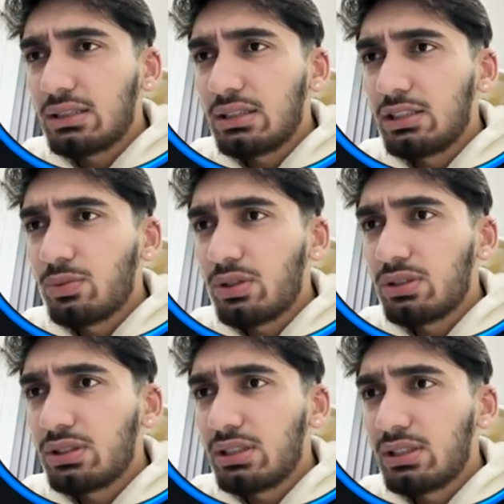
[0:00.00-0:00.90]
This one
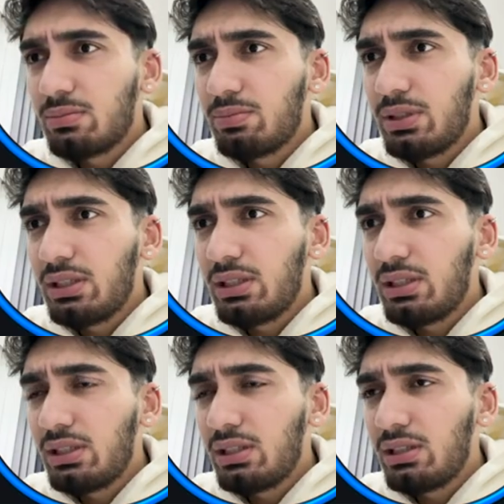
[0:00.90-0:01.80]
is gonna
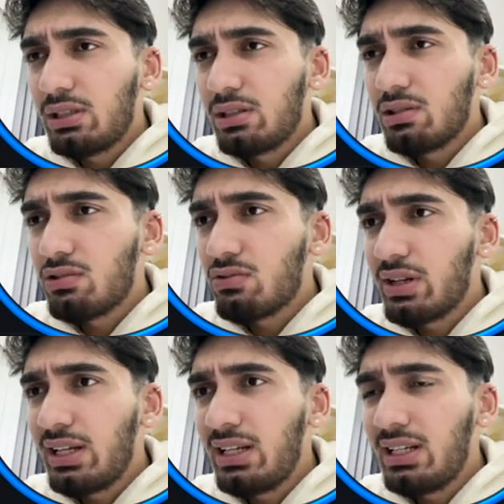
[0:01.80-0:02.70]
be
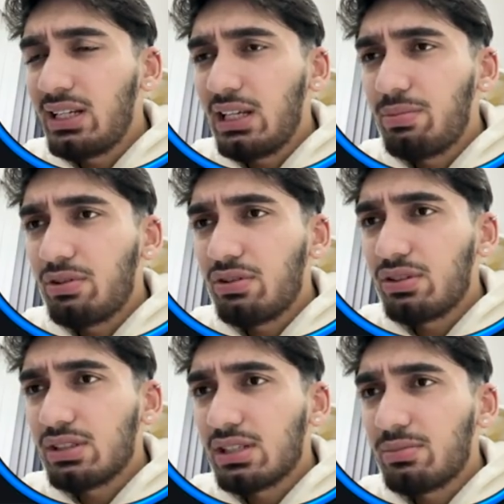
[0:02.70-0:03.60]
green. D period
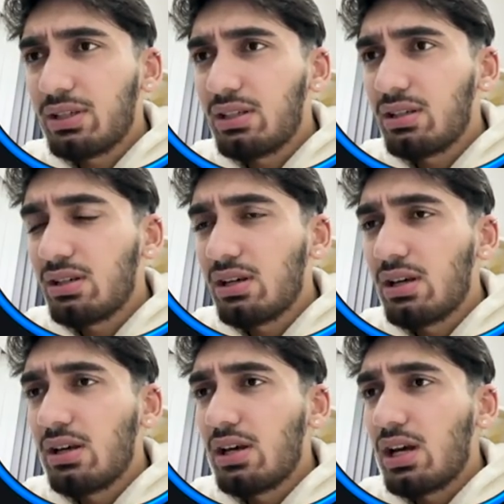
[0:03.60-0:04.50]
is gonna be
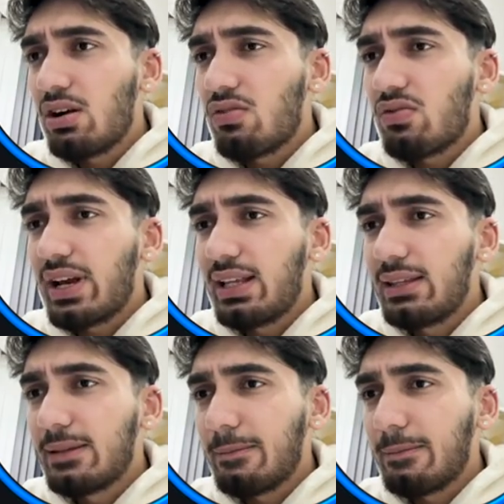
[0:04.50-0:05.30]
red.